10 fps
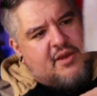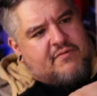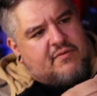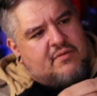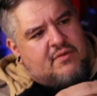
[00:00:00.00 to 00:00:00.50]
off?
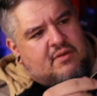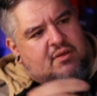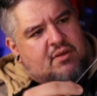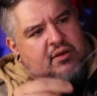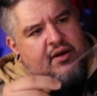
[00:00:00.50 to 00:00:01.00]

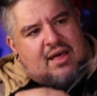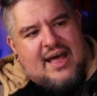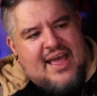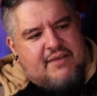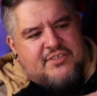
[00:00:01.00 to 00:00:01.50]

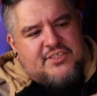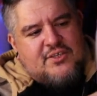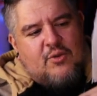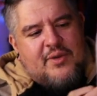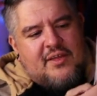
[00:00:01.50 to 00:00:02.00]
I have
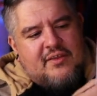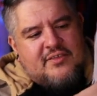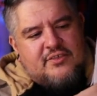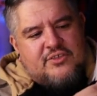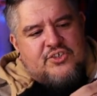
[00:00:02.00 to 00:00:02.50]
so many of these
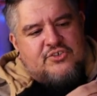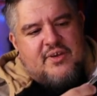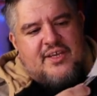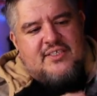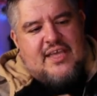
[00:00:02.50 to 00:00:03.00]
little
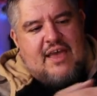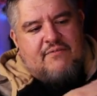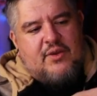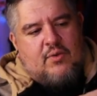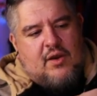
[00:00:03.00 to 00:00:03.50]
strings
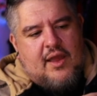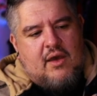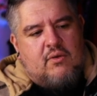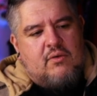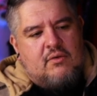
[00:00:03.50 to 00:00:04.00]
everywhere
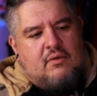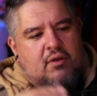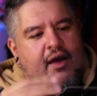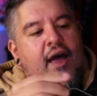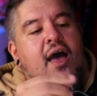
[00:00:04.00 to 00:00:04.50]
now.
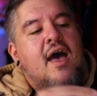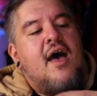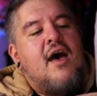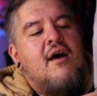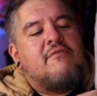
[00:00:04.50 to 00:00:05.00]

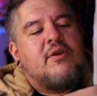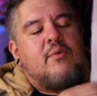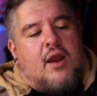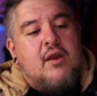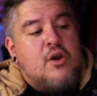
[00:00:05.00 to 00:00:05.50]

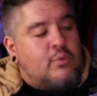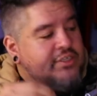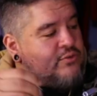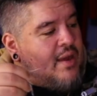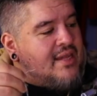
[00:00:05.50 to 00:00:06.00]
Everywhere. Which
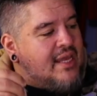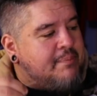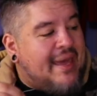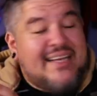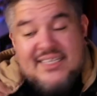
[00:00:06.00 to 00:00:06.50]
is why I like
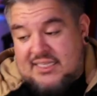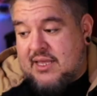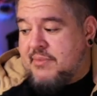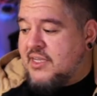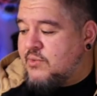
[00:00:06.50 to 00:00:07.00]
painting
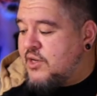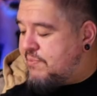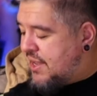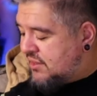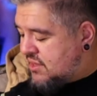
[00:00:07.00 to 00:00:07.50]
them, because when you
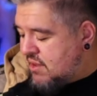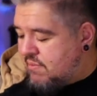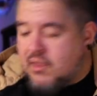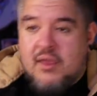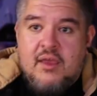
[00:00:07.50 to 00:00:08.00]
paint
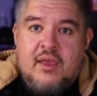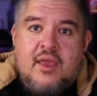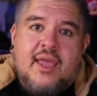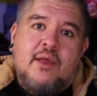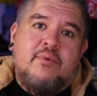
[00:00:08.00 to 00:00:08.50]
them,
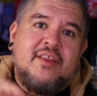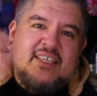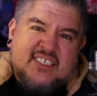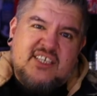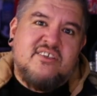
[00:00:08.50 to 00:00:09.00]
it really
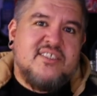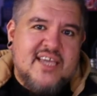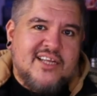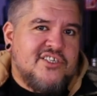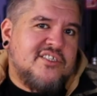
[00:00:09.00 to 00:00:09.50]
seals the
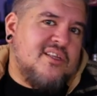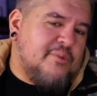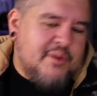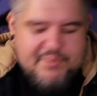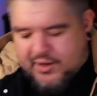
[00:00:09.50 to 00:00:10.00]
edges a little
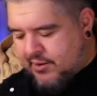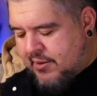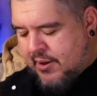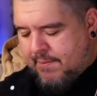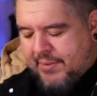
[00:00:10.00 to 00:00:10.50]
bit better.
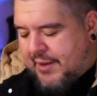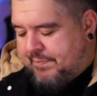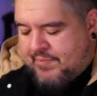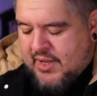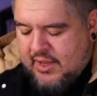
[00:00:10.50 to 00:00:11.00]
But
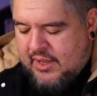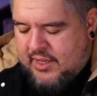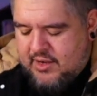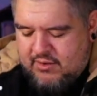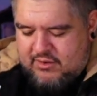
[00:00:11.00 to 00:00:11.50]

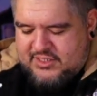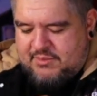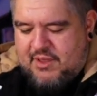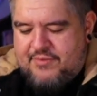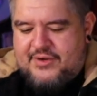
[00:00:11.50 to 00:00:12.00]
here are
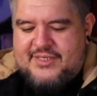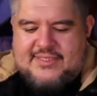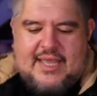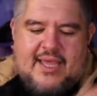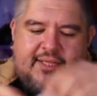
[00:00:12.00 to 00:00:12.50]
some other
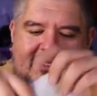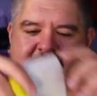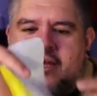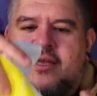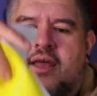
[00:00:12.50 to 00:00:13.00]
designs that
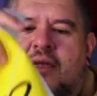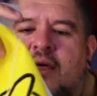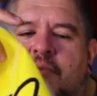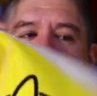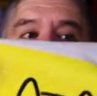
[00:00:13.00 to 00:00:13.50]
I'd kind of
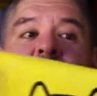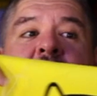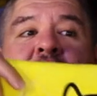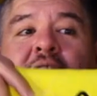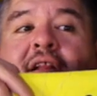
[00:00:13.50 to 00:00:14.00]
come up with.
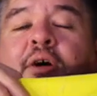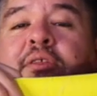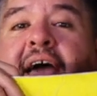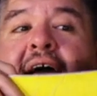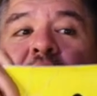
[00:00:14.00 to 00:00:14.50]
The
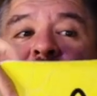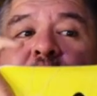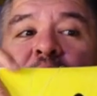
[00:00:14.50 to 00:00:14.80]
Lothcat crew